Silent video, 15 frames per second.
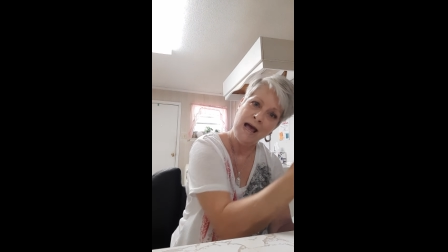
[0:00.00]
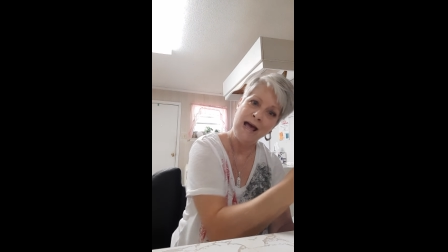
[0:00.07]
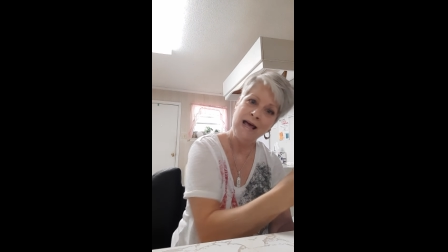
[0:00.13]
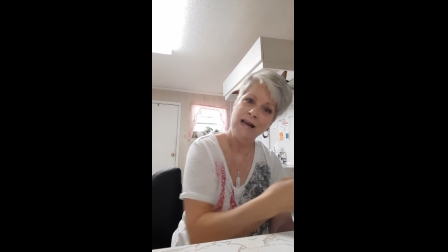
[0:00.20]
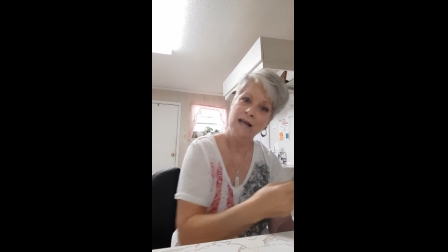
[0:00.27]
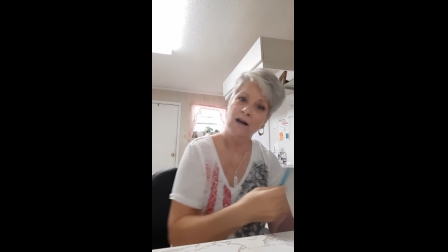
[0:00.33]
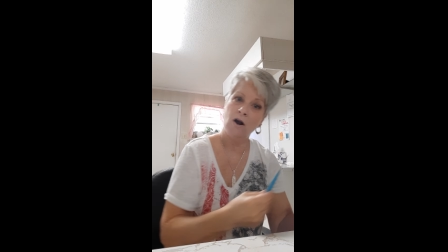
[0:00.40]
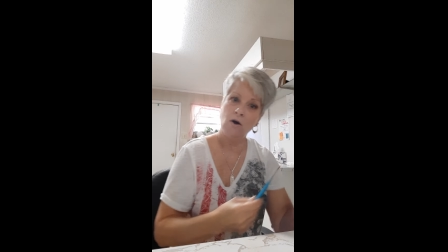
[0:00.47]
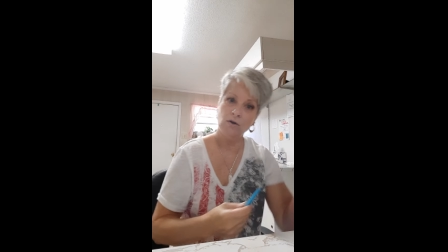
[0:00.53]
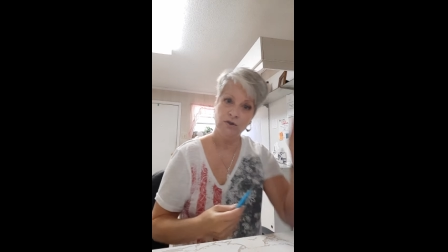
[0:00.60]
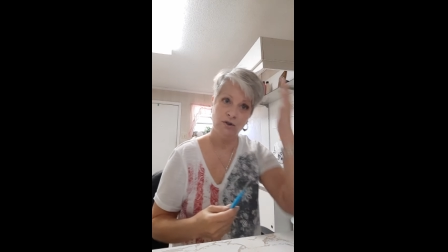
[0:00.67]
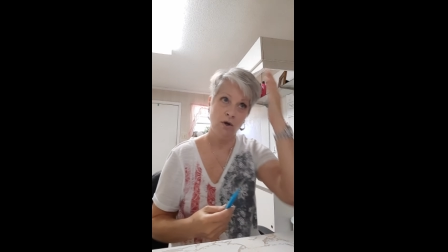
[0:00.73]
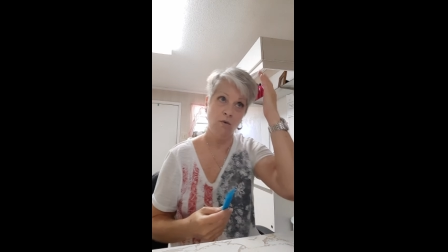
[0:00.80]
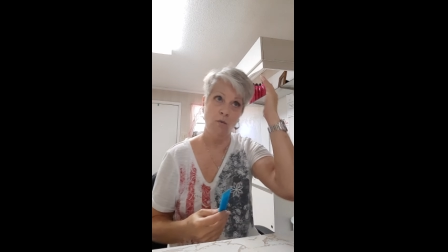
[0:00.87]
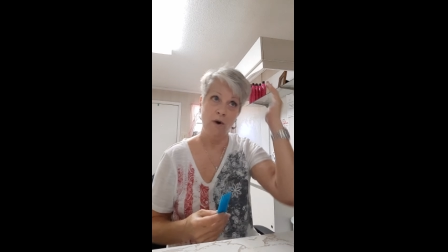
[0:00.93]
and it
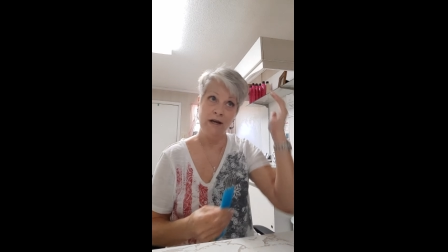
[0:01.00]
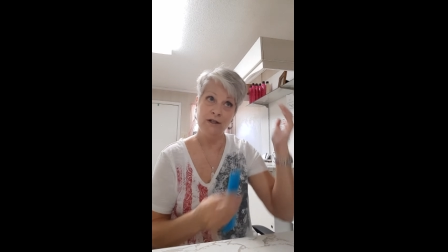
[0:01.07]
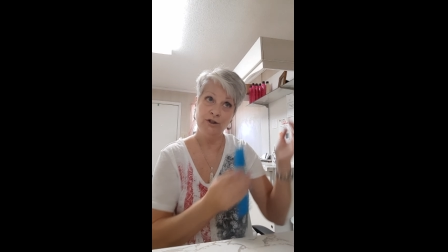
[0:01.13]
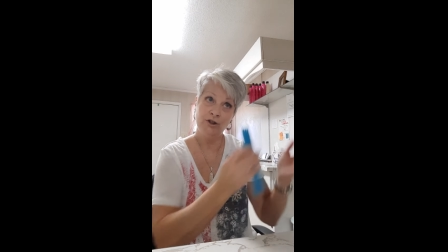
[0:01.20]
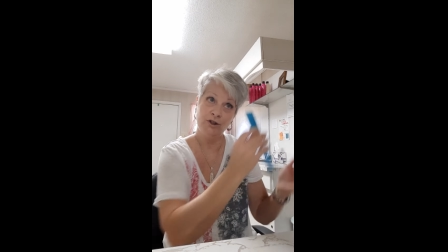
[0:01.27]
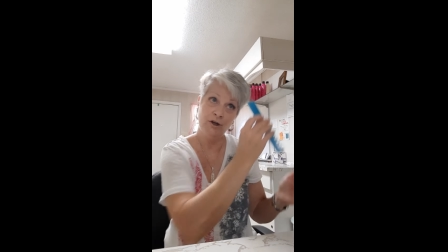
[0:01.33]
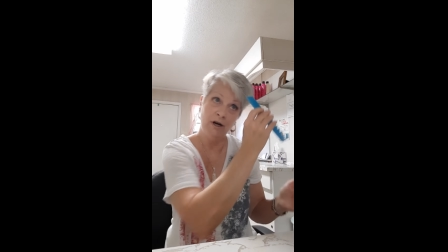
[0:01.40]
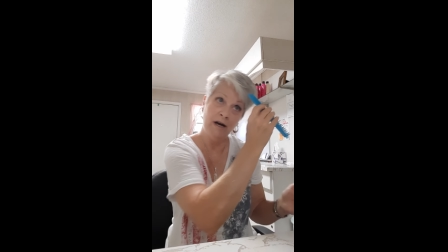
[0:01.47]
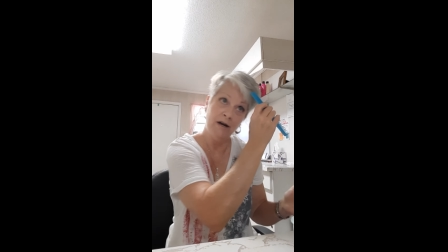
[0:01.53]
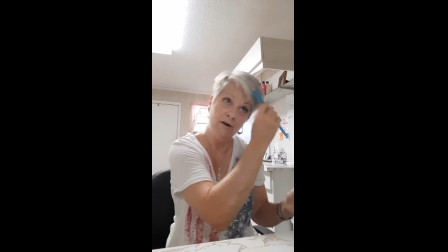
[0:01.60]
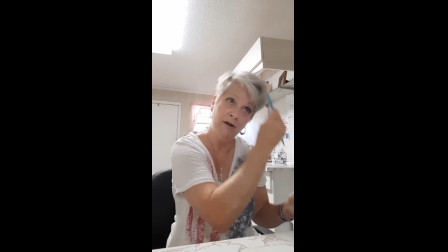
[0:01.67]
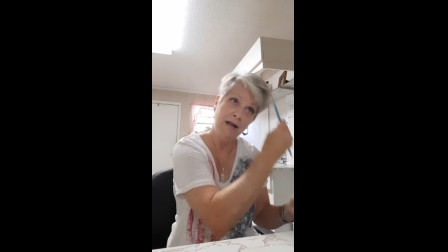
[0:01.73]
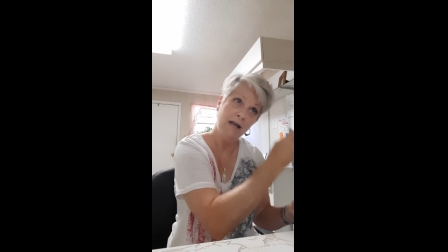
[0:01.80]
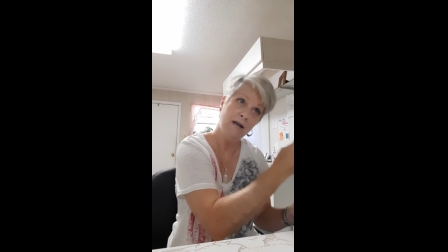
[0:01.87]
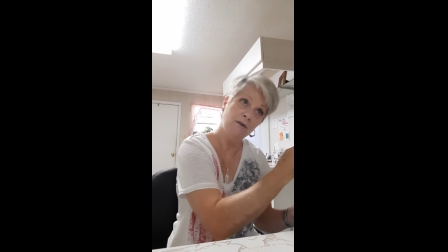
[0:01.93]
also weighs your
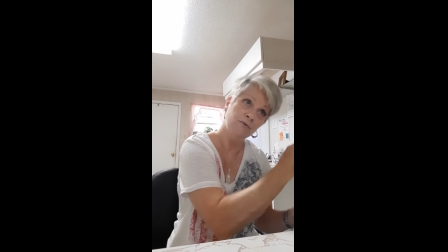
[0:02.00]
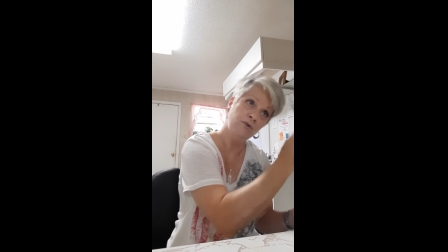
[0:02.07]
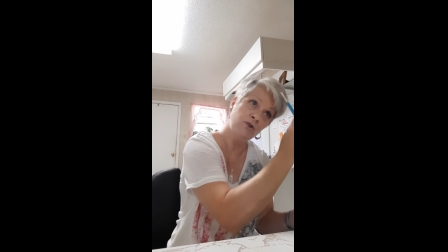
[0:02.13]
hair down.